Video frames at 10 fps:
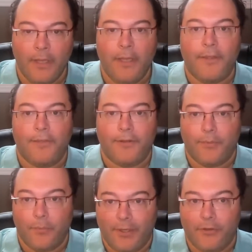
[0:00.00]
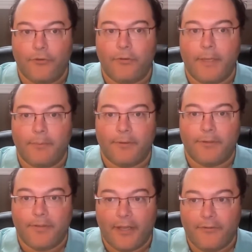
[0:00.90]
The witness should be able to
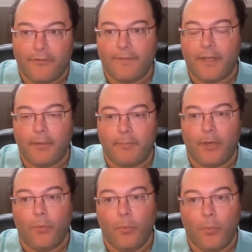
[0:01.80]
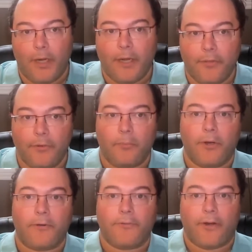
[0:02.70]
testify about what other
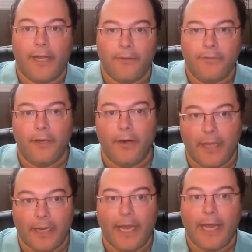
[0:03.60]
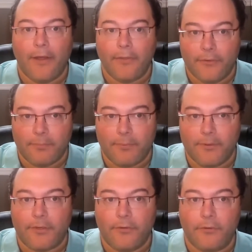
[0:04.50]
marks are out there and how this
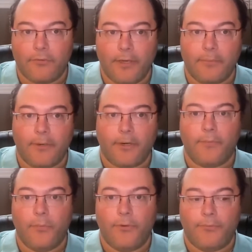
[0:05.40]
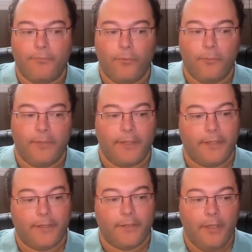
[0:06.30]
particular trademark was
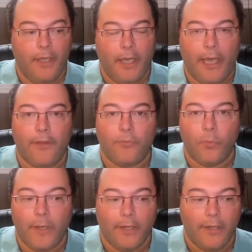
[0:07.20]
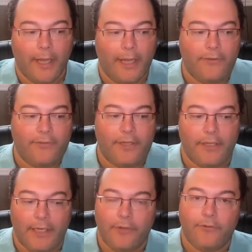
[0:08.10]
formulated, as well as the
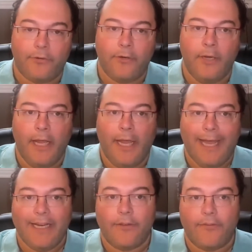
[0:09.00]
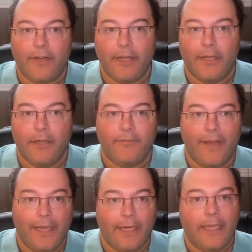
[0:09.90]
nature and extent of
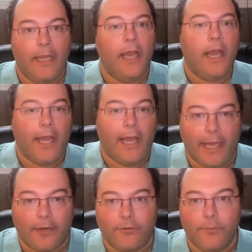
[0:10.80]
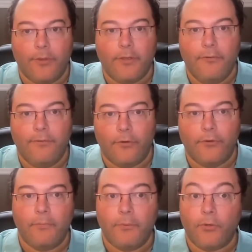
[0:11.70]
any actual
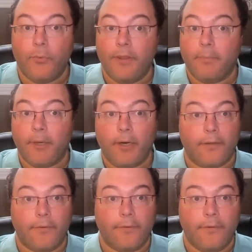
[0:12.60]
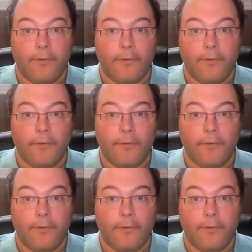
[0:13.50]
confusion between the parties.